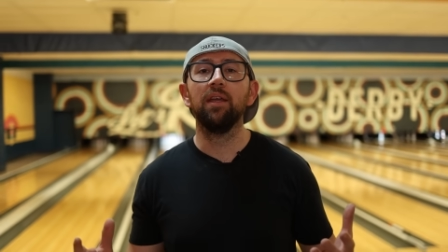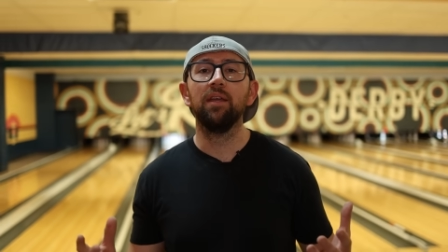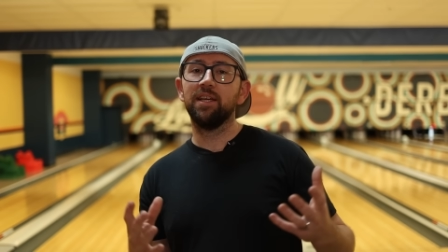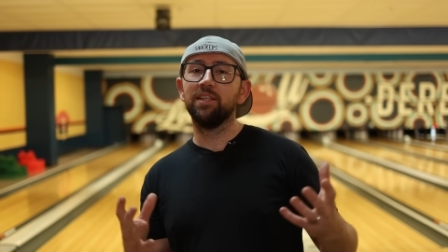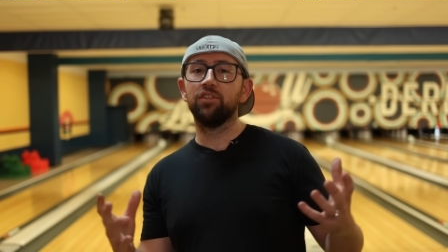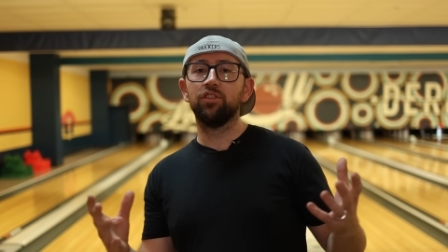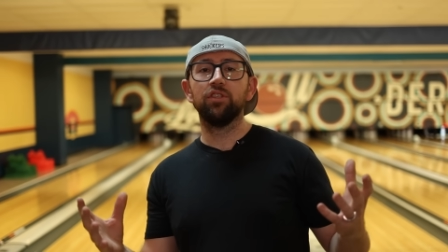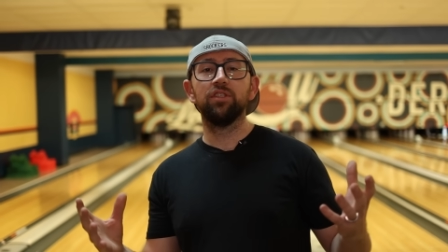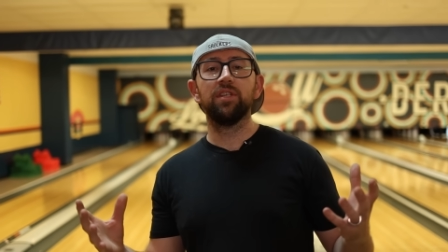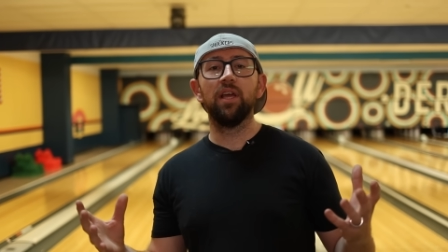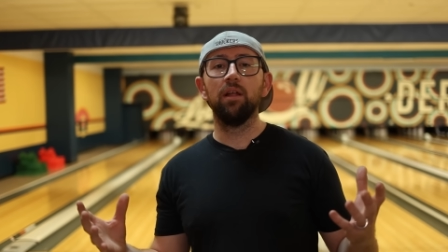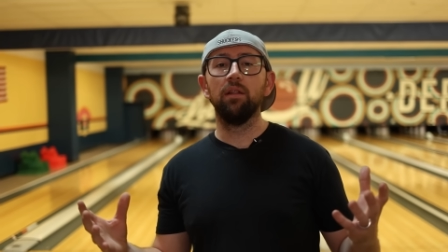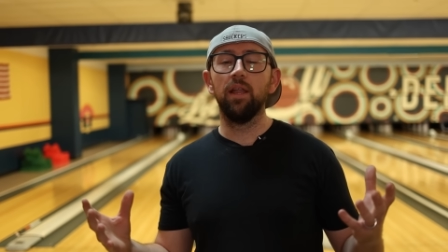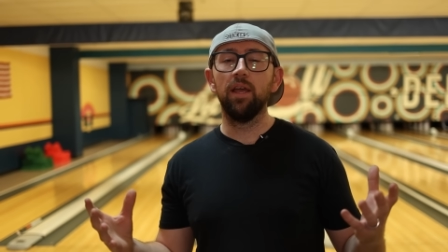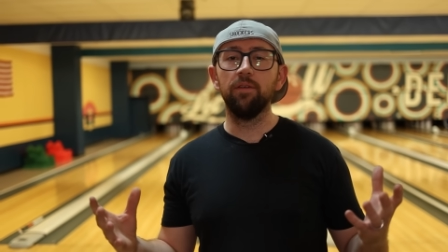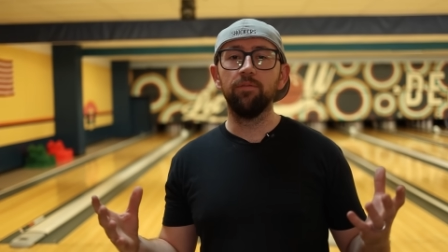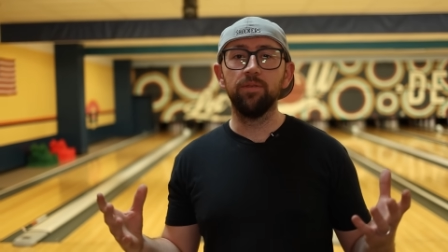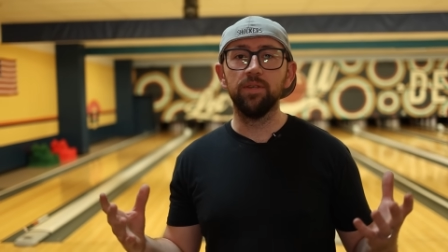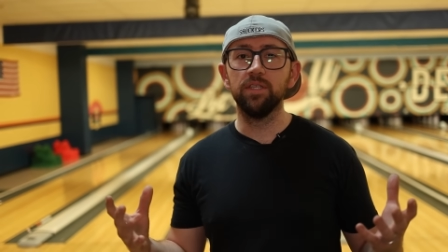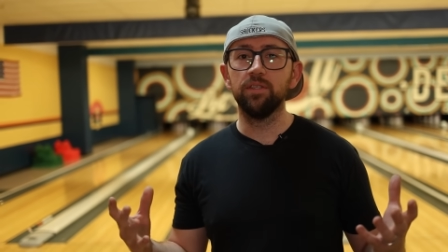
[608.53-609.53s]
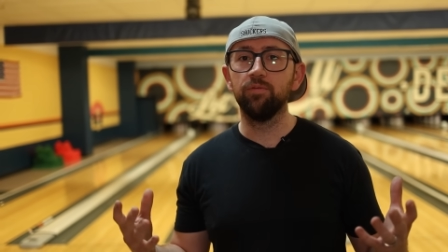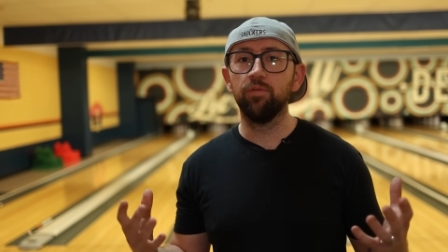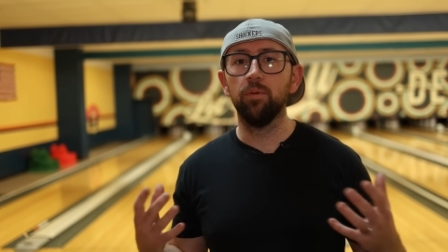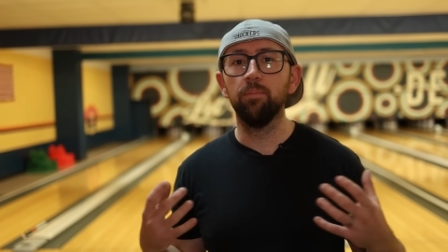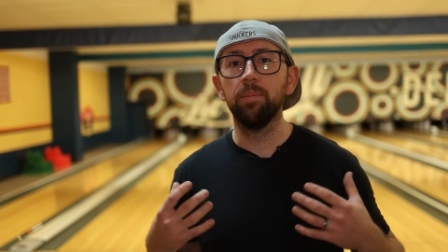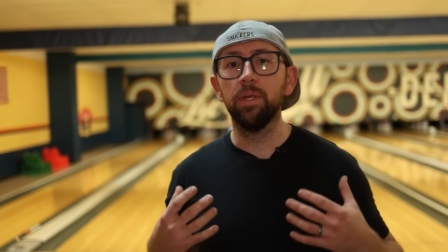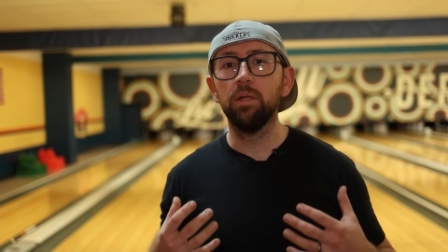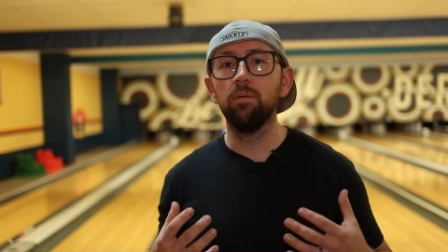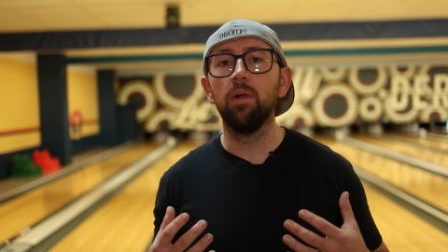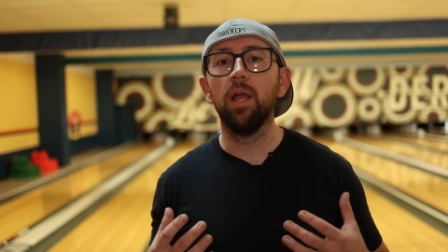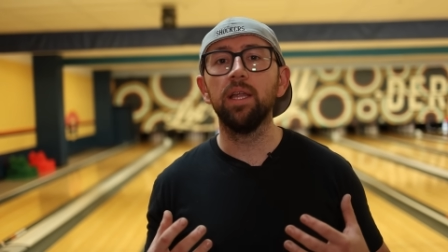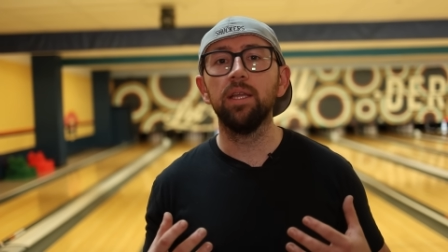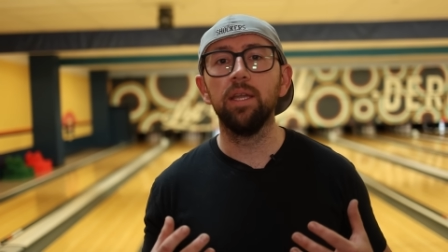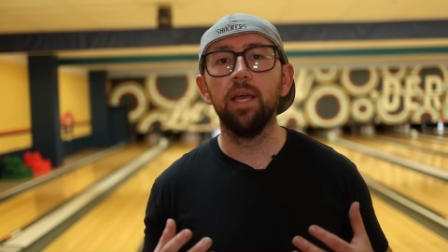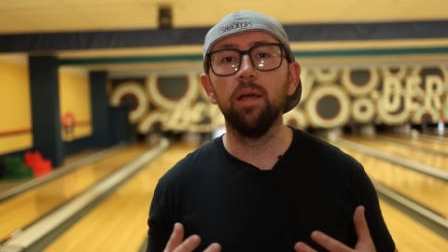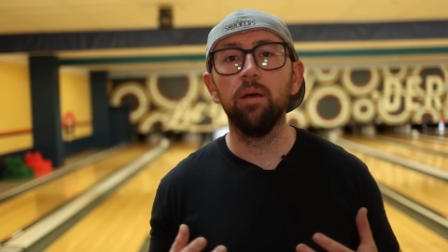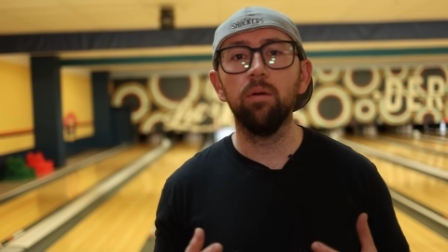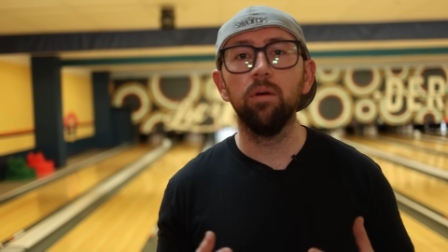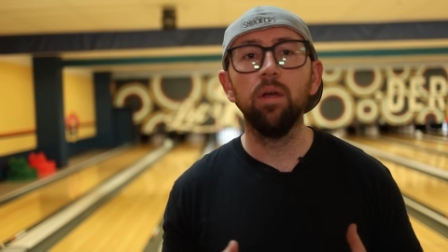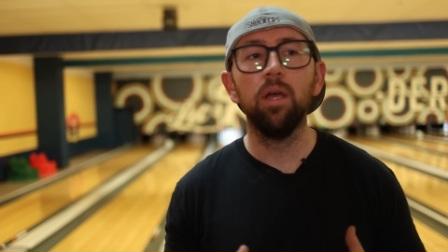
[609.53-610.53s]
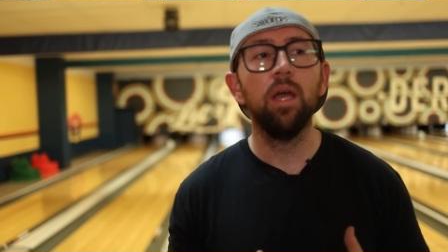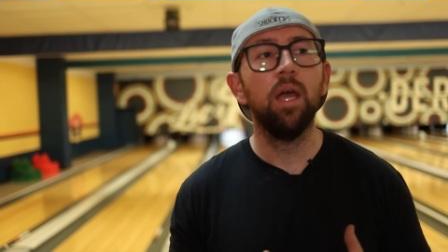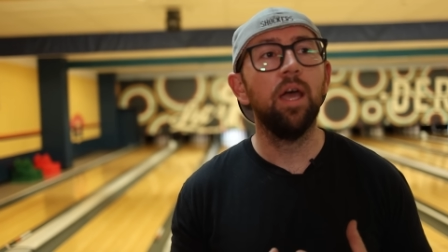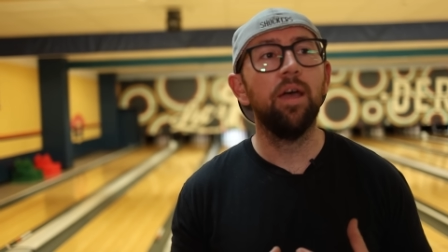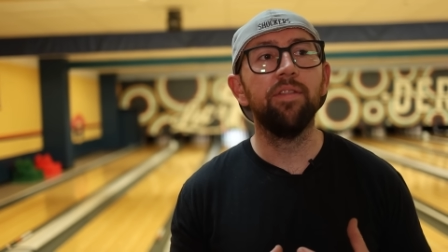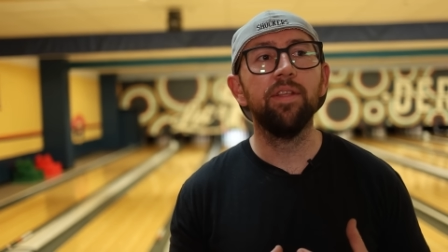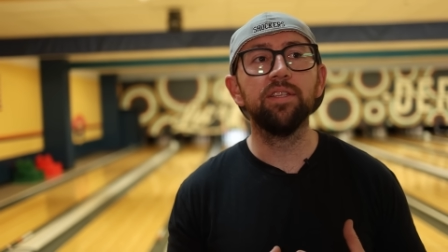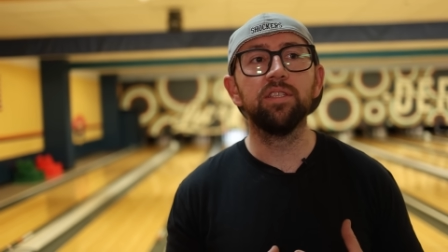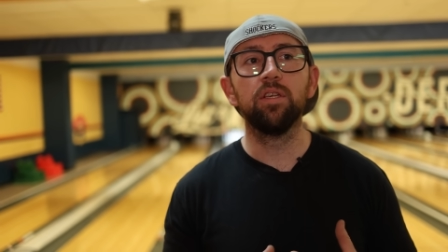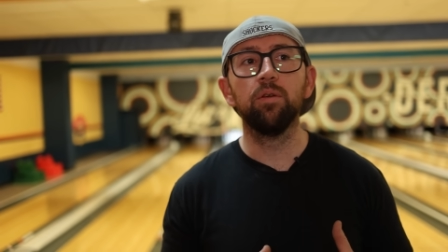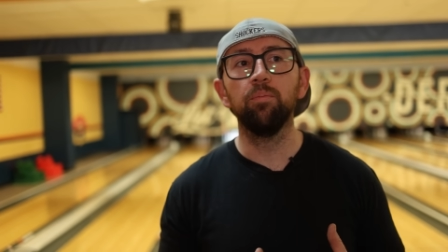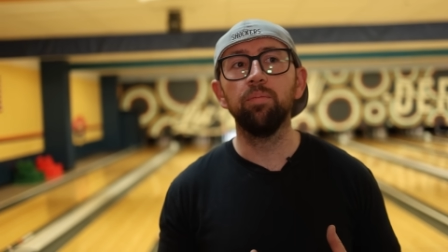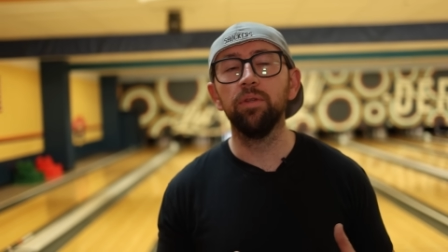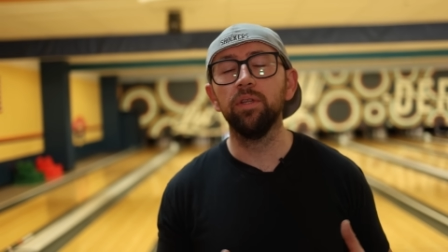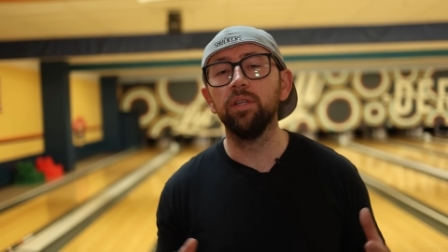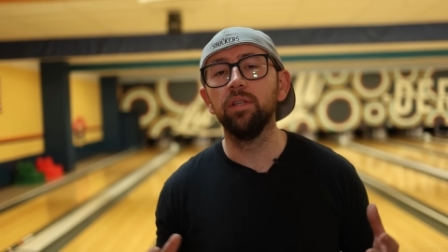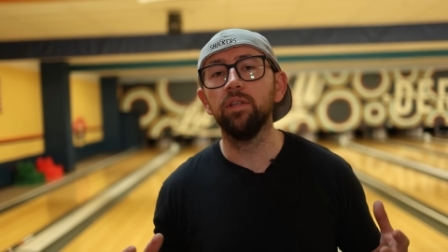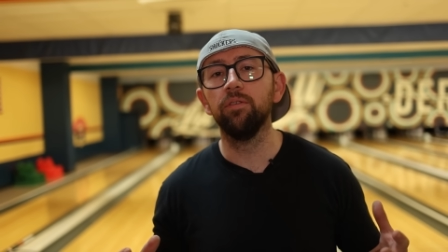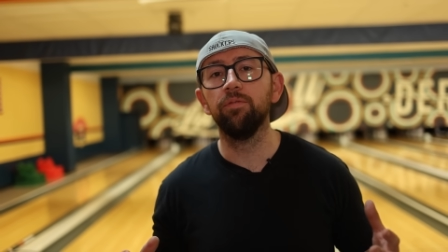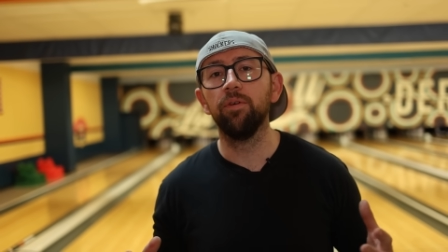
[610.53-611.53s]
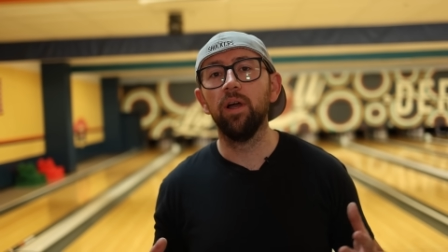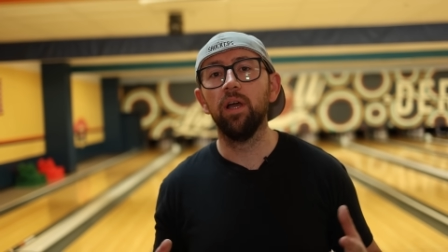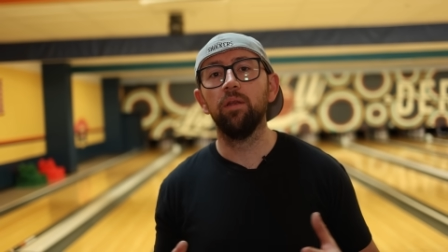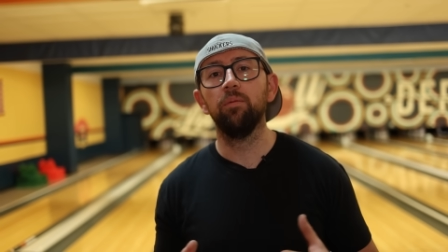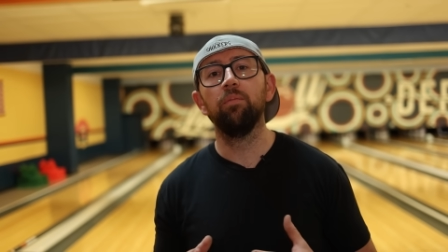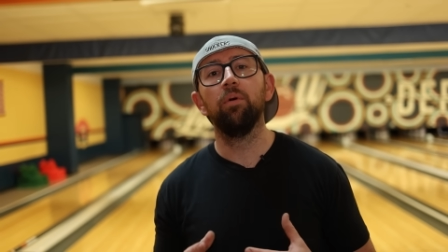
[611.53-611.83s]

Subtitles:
That's just how life is for me right now, and that's completely fine.